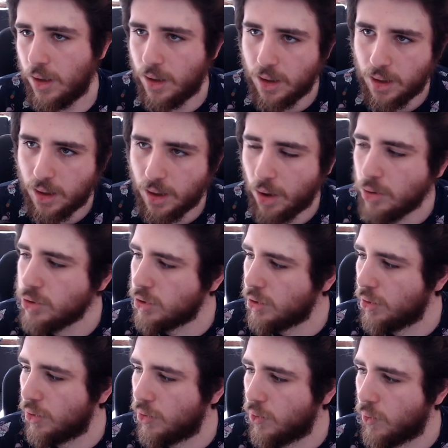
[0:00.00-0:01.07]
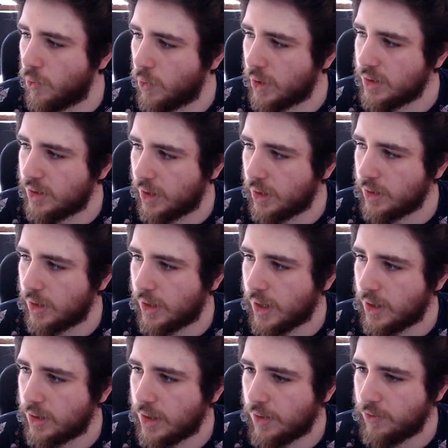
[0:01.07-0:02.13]
also, one thing that
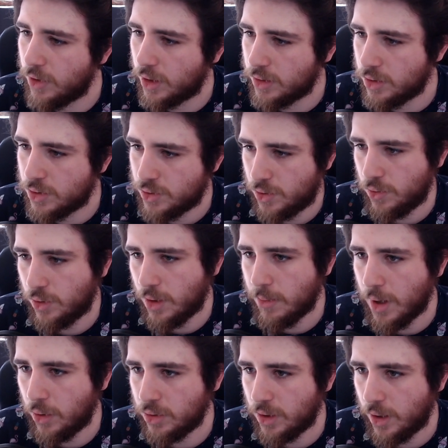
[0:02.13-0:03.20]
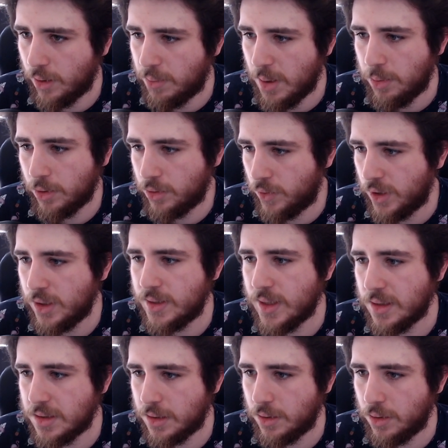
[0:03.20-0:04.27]
I never understood about people criticizing